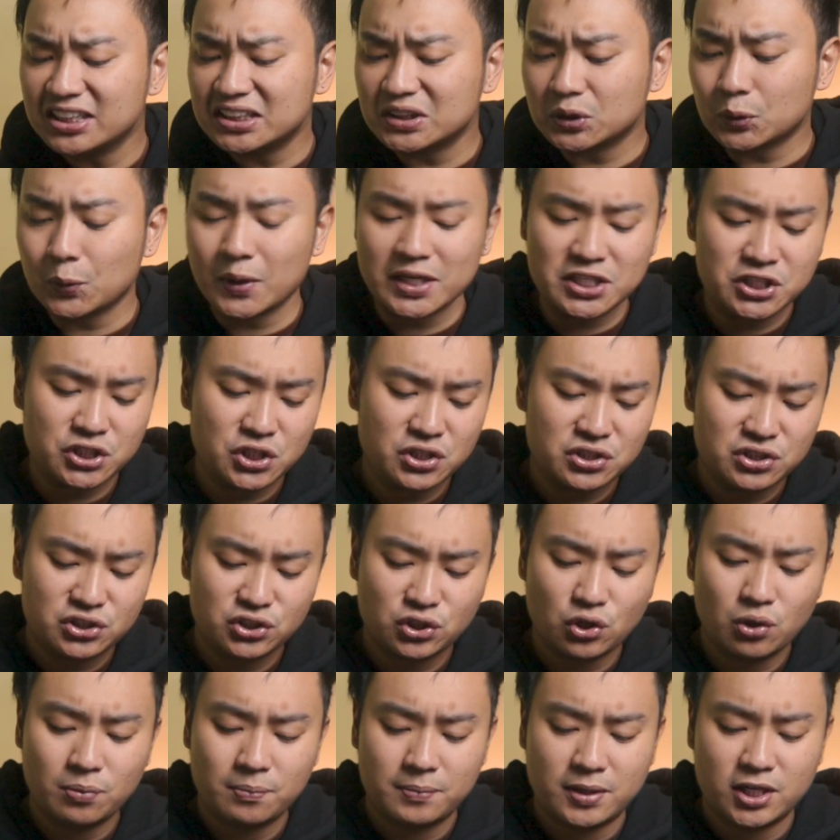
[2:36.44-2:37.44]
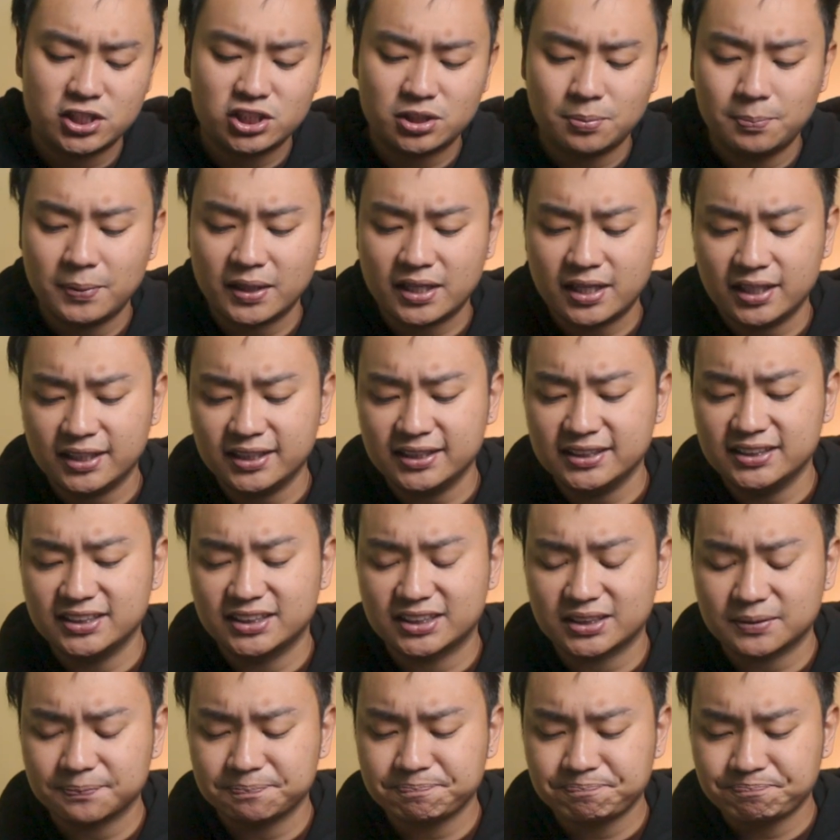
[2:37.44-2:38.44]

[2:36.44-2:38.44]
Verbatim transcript: this question so much because